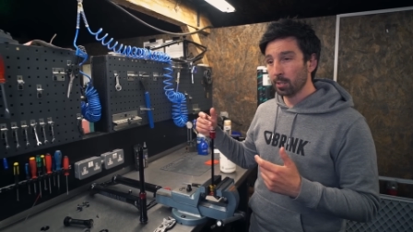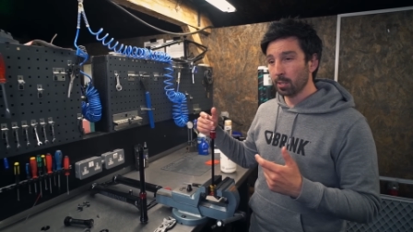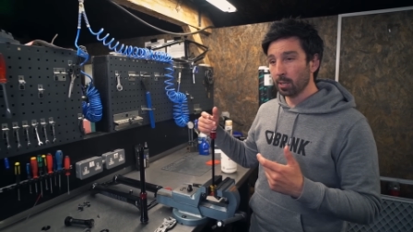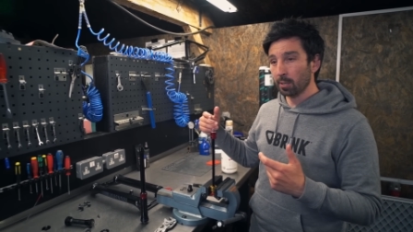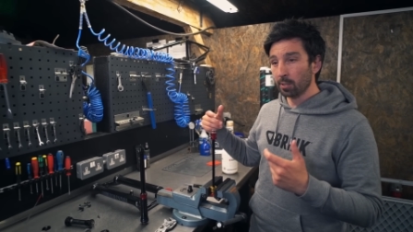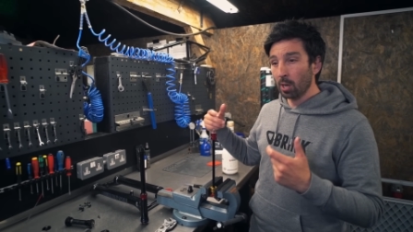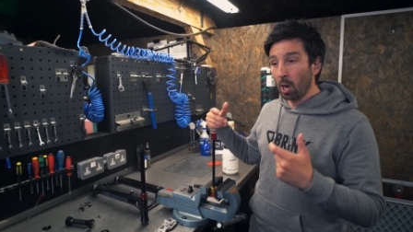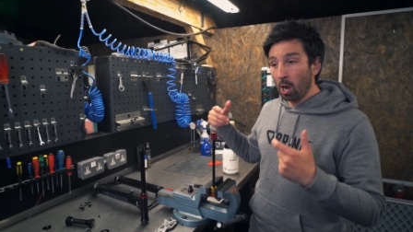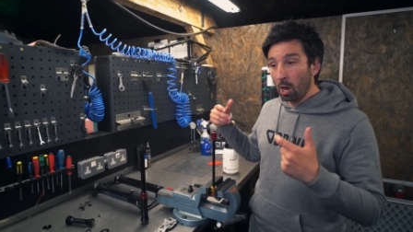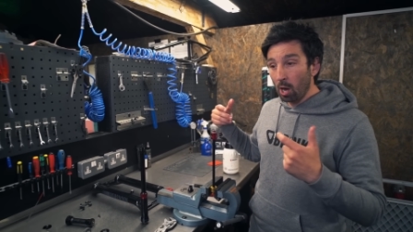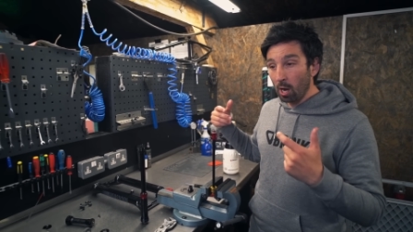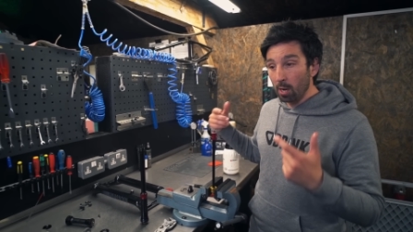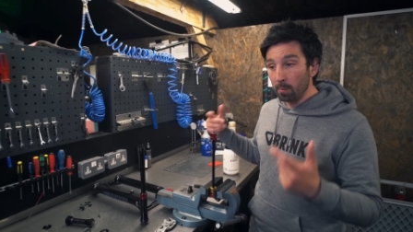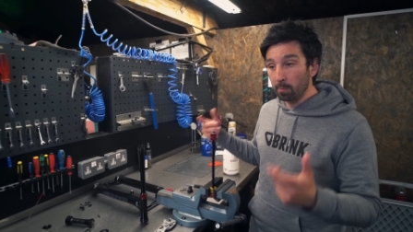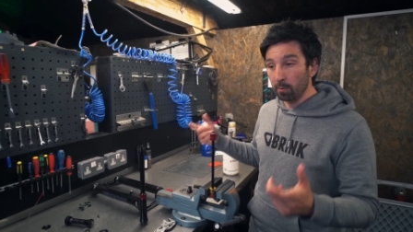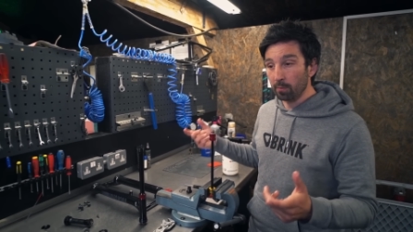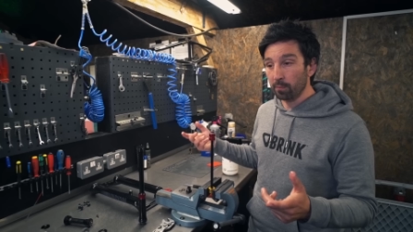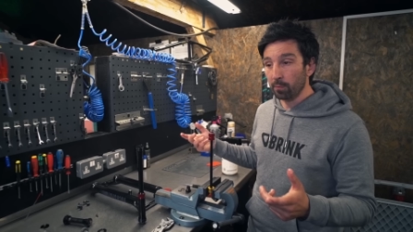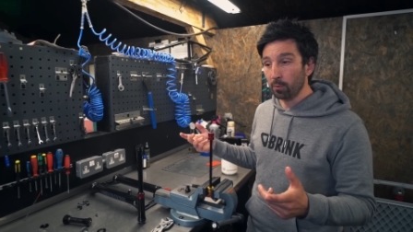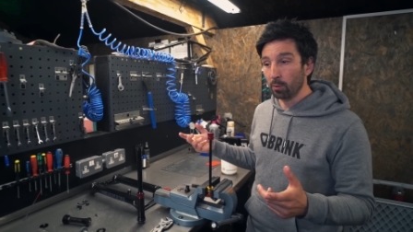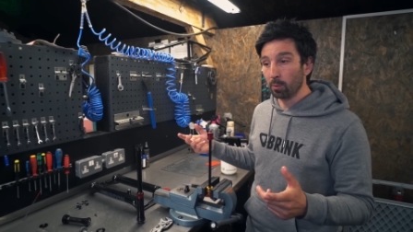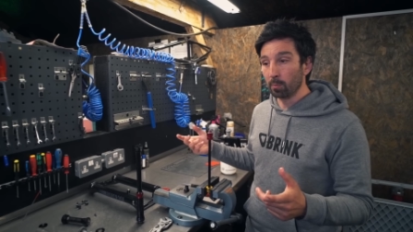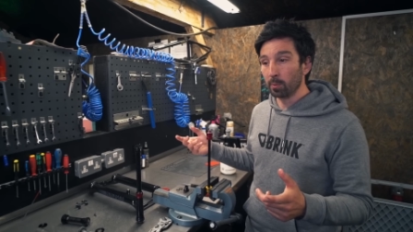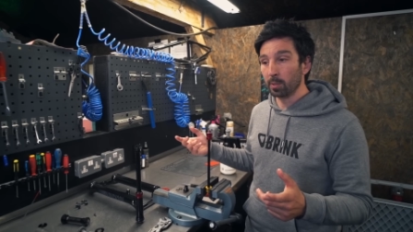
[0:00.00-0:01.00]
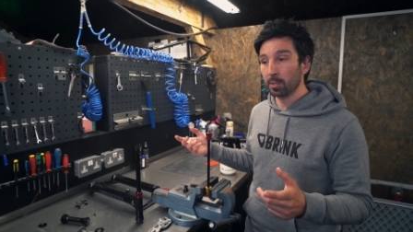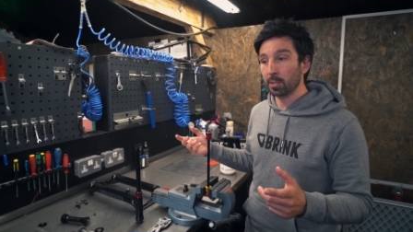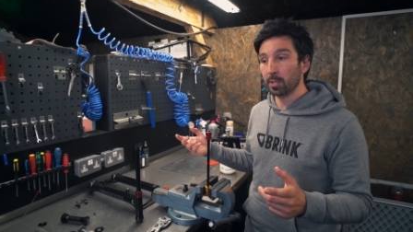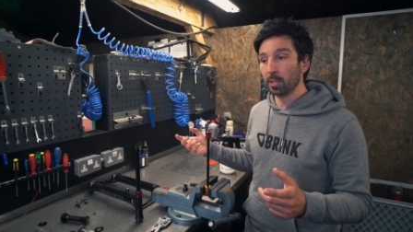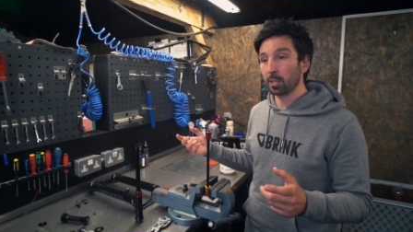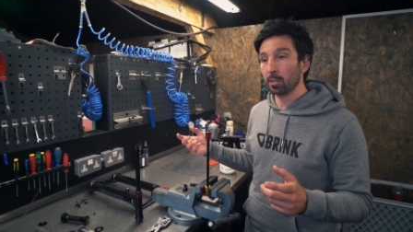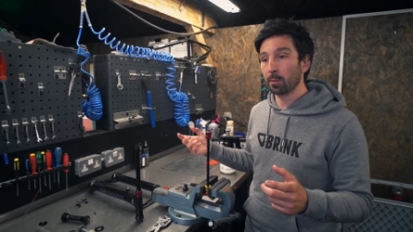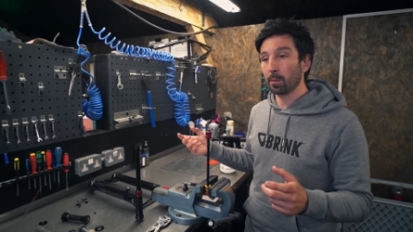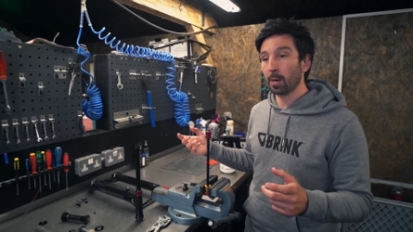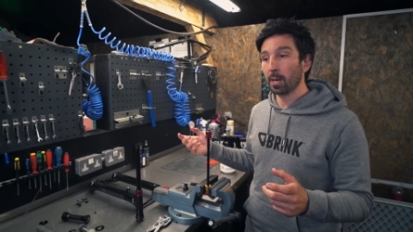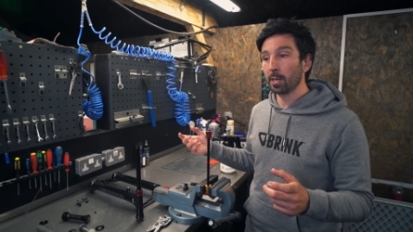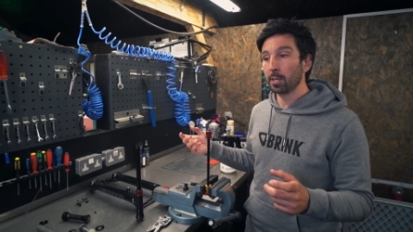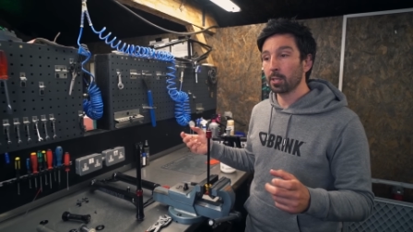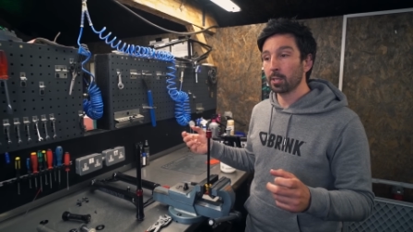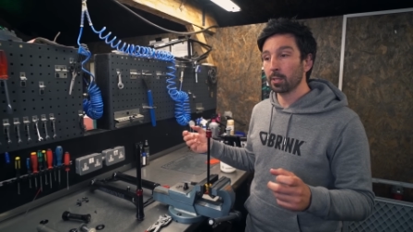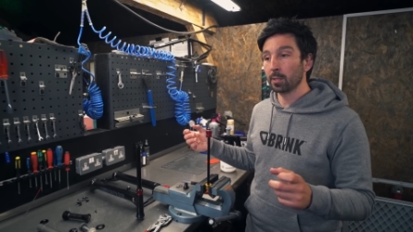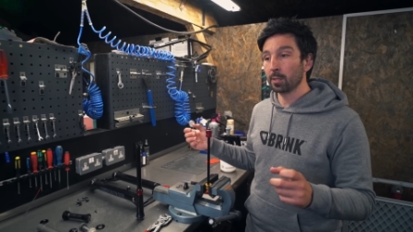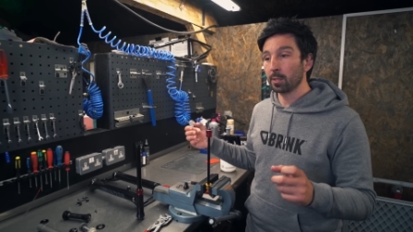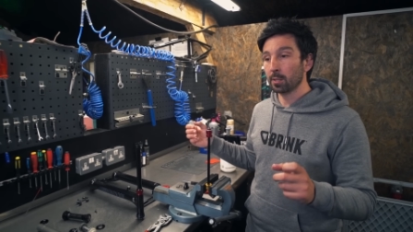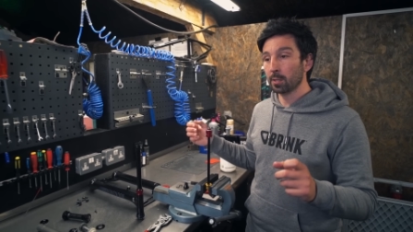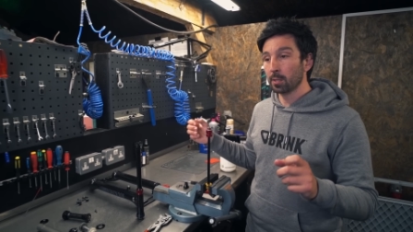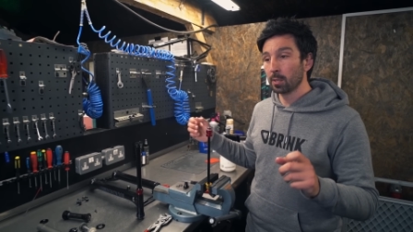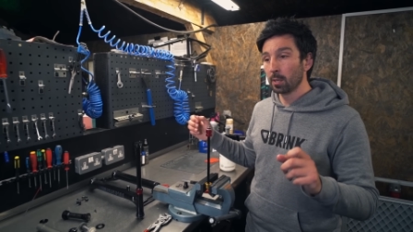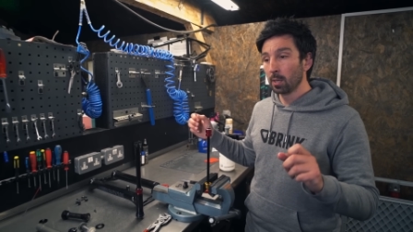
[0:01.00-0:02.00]
those high performance
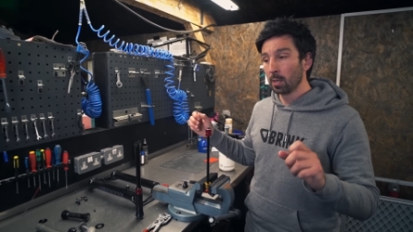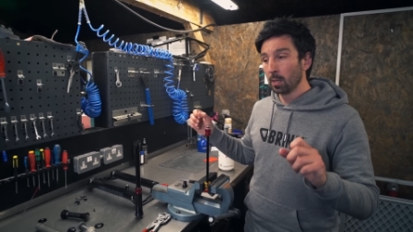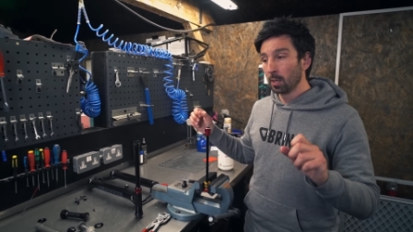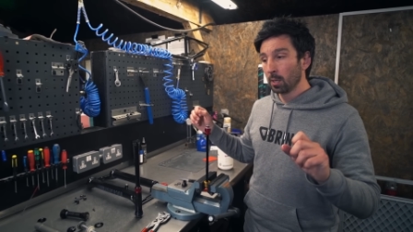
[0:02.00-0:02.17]
situations